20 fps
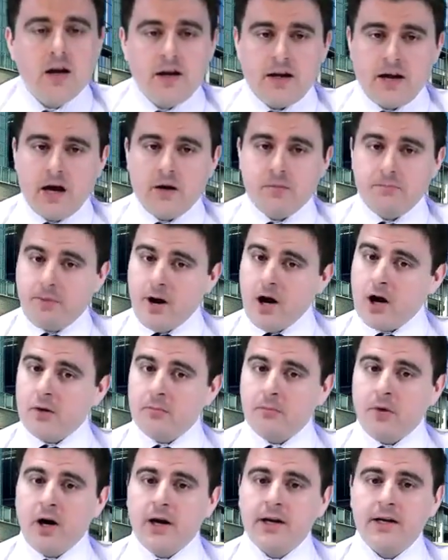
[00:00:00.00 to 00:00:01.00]
Now, bear
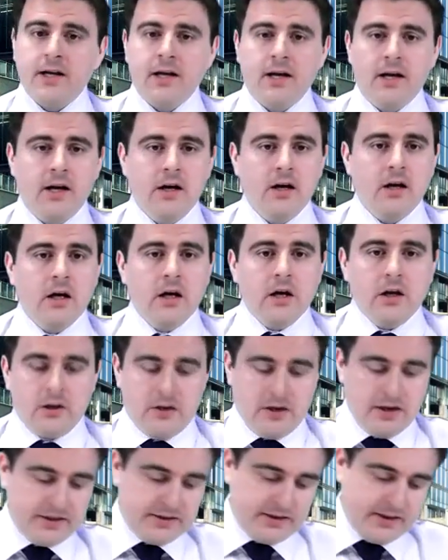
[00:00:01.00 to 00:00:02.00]
in mind here,
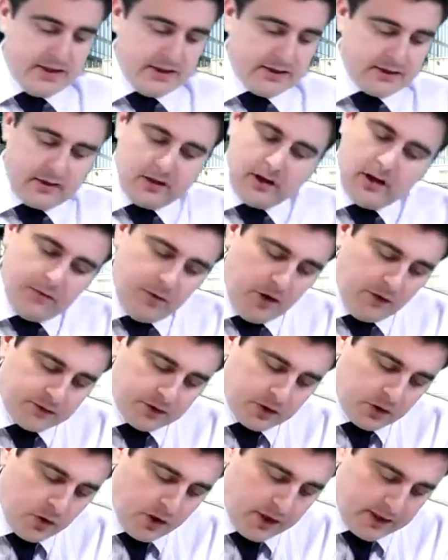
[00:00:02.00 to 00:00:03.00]
this is
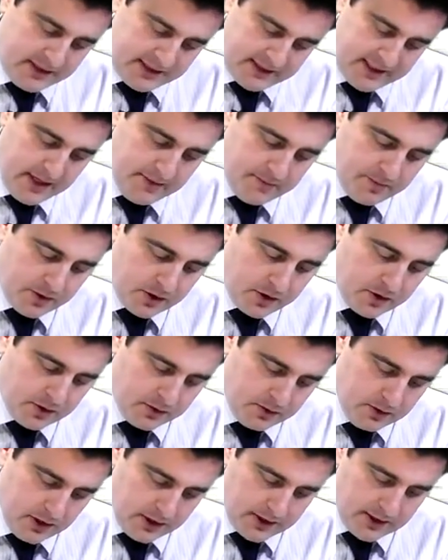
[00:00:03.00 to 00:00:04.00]
often quite typical.